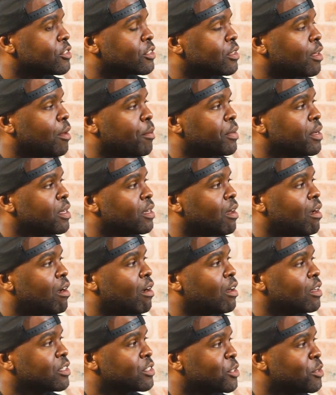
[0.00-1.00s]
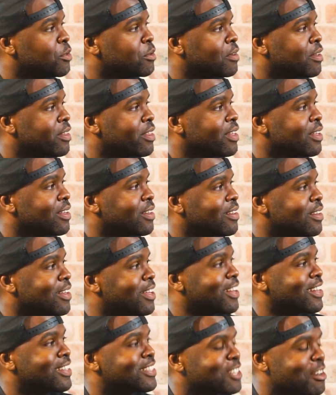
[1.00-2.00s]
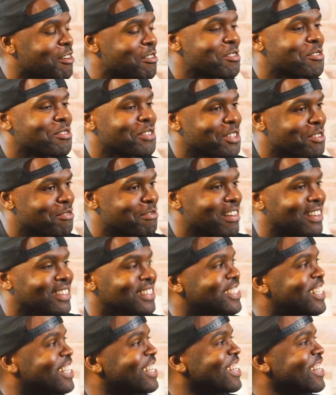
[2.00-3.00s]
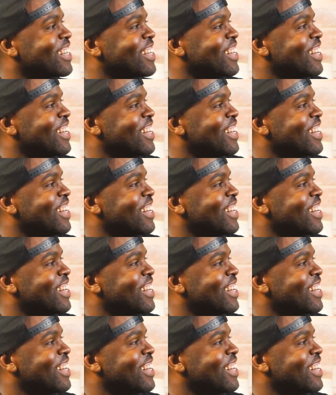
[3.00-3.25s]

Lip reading: Just not being an arsehole, I think. Sorry for the French.